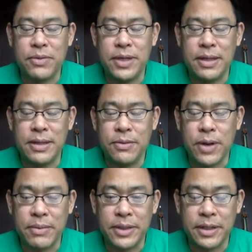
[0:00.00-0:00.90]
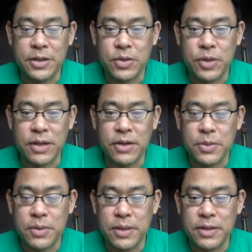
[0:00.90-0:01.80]
we were able to construct those
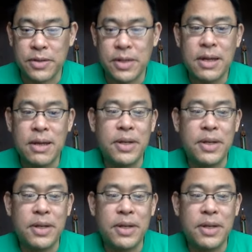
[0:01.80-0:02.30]
predictors.